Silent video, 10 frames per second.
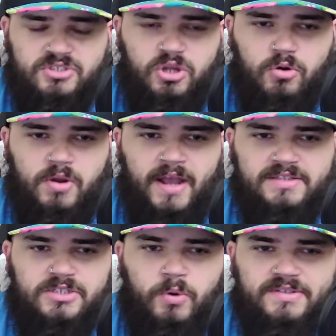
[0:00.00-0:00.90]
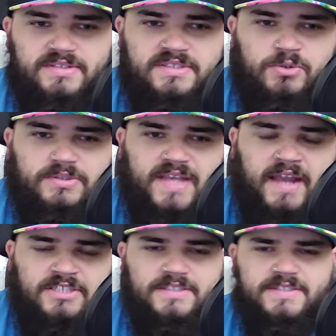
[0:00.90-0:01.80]
no consequences to his
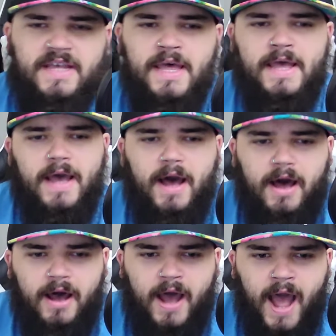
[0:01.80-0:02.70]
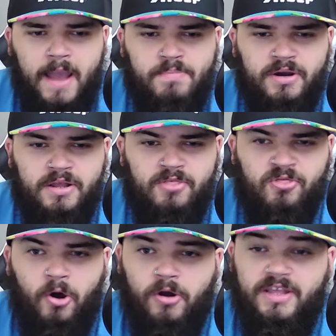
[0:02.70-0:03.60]
actions. I put
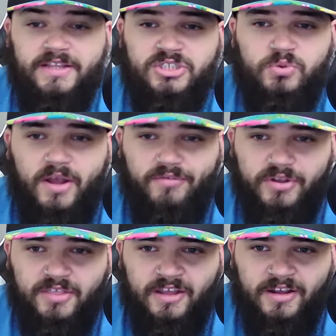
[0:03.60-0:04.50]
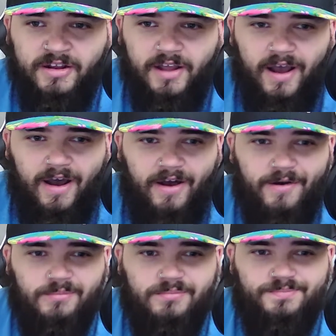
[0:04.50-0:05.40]
thought into everything.
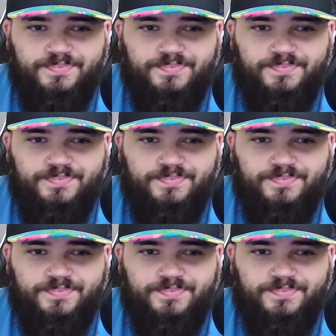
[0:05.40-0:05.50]
I'm